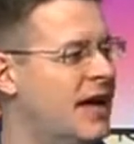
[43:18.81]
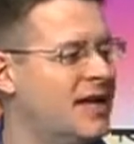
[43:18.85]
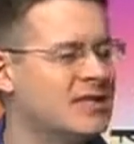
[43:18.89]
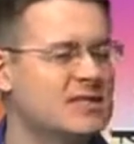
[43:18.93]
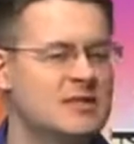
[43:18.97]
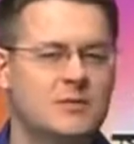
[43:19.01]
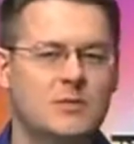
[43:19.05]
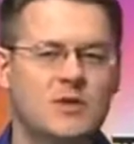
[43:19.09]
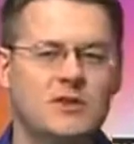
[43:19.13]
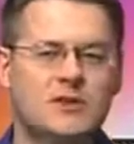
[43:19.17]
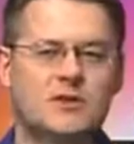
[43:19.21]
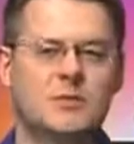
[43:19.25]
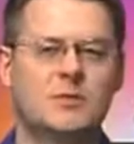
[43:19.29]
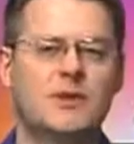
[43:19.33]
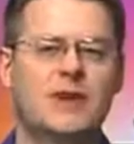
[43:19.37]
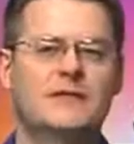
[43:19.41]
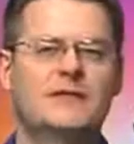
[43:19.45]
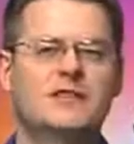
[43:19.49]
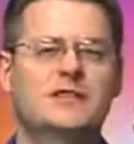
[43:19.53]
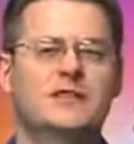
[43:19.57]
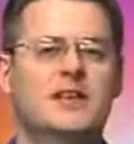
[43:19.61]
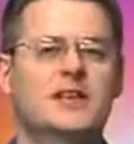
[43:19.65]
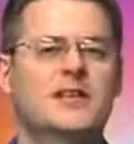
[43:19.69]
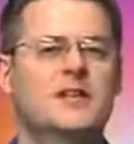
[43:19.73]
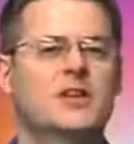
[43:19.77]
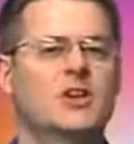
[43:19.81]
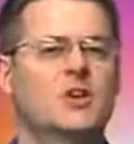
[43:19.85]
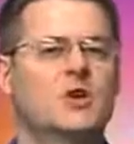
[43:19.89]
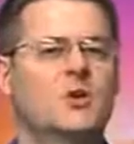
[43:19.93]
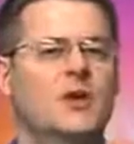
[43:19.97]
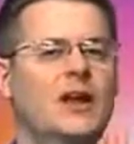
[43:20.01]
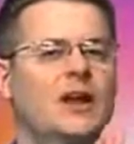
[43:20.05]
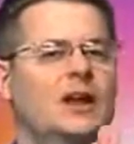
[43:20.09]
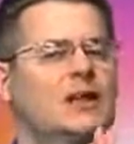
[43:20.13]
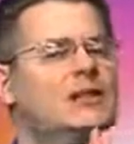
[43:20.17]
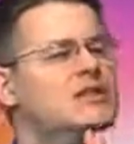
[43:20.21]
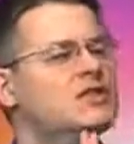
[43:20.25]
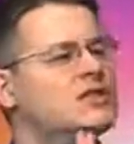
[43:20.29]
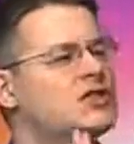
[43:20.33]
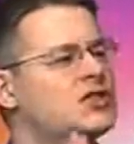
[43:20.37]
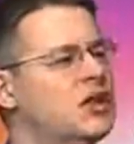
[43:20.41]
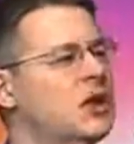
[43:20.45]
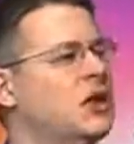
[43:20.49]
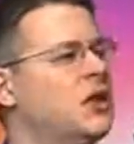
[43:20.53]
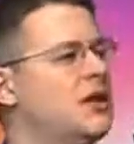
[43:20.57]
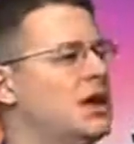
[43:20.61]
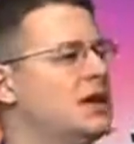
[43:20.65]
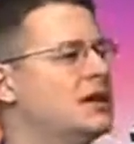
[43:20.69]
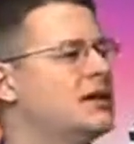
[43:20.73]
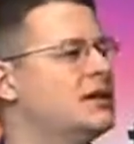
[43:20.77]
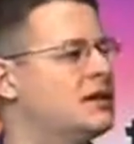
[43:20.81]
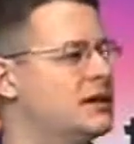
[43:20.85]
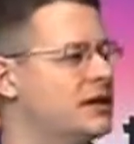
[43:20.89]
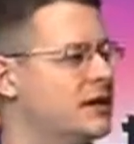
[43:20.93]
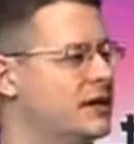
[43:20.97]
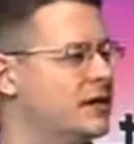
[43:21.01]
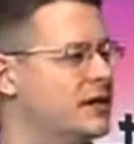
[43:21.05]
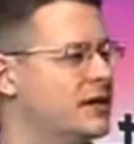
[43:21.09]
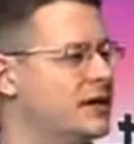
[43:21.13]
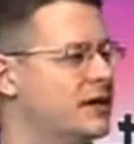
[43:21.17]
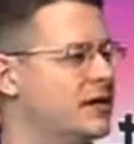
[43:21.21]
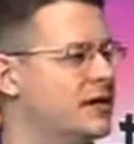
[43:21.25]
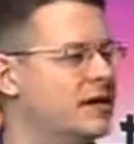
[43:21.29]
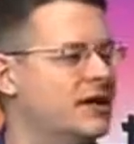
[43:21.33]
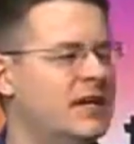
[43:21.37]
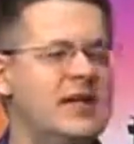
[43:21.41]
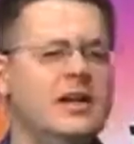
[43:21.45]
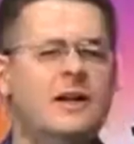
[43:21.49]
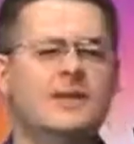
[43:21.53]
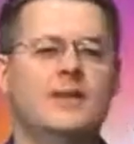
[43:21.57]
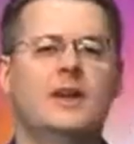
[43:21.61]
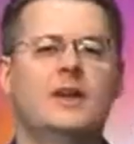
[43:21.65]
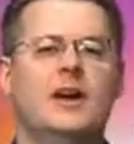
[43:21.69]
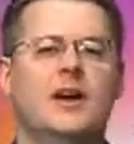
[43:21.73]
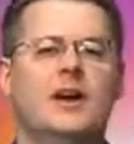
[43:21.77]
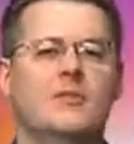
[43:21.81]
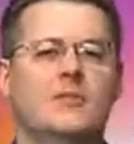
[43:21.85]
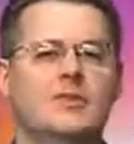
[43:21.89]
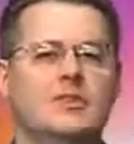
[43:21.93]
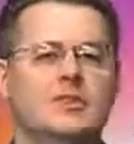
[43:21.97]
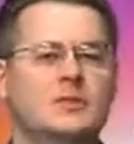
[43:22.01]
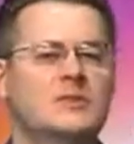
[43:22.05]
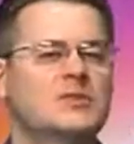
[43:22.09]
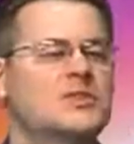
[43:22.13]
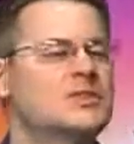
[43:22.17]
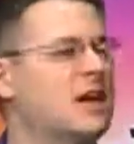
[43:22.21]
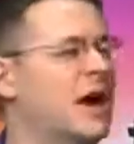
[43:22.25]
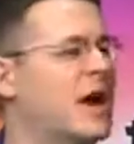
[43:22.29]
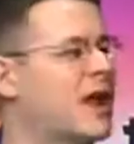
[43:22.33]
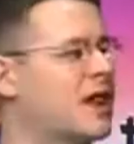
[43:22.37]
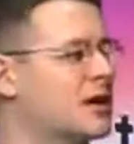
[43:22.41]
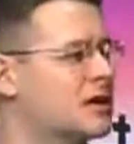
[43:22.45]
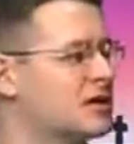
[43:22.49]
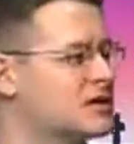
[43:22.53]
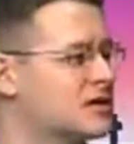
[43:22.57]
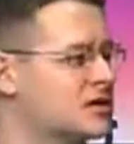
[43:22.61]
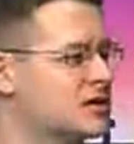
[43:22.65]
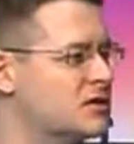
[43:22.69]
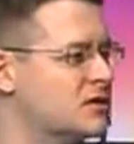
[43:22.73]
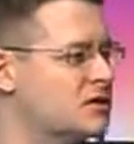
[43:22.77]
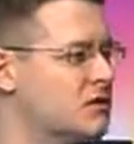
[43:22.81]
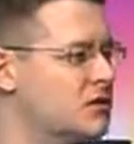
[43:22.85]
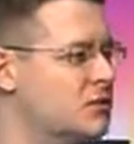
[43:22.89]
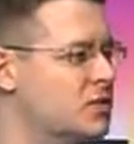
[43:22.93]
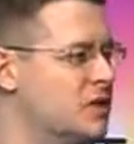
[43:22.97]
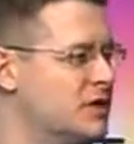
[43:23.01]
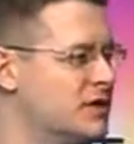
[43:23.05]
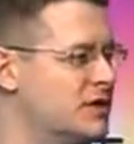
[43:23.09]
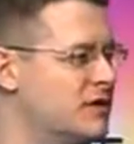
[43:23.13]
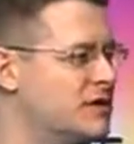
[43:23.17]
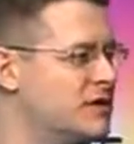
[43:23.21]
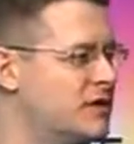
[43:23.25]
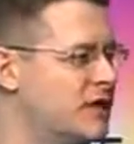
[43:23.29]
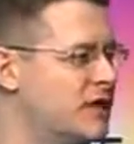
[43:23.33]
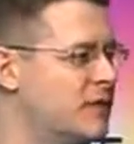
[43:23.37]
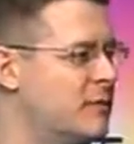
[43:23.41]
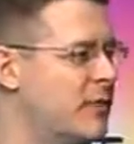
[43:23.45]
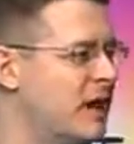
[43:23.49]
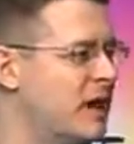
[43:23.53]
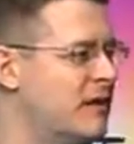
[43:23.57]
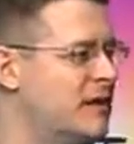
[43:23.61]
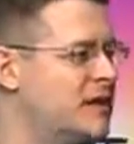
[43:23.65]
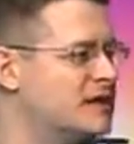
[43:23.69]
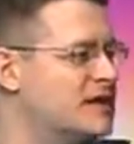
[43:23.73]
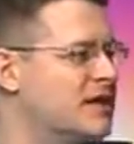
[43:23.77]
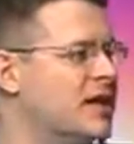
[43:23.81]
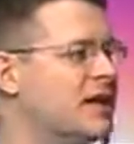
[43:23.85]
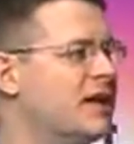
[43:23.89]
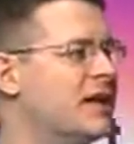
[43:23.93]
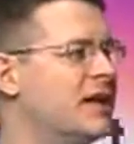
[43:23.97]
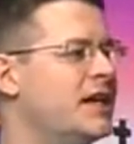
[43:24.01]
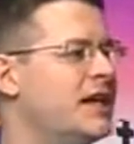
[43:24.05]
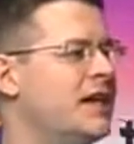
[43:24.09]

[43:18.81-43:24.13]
As a Muslim, you have to say the Quran is so unclear here, even our Muslim scholars were deceived by this.